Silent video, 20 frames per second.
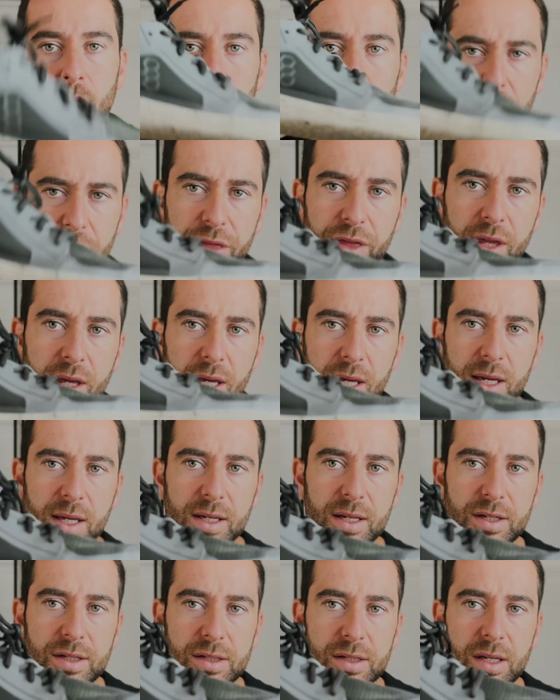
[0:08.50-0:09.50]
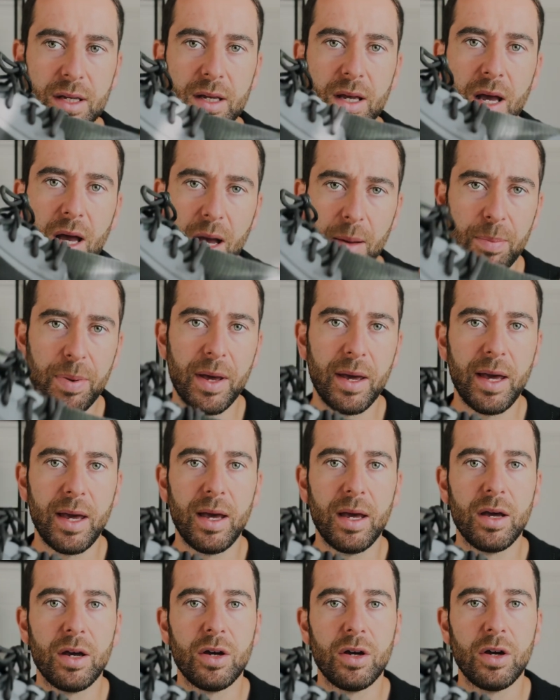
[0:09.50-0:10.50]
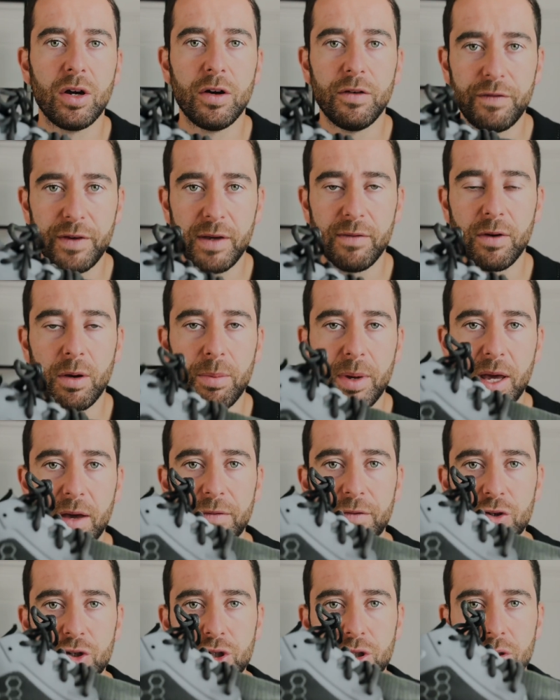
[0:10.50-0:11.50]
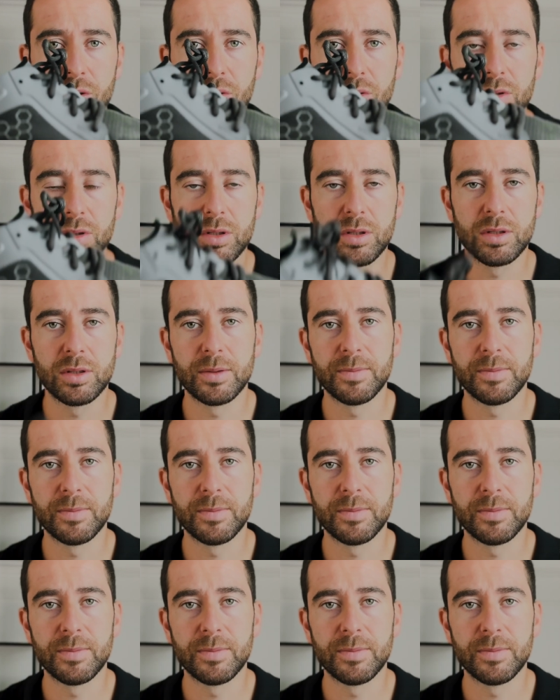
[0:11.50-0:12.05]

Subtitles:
with these, a pair of Vivo Barefoot shoes.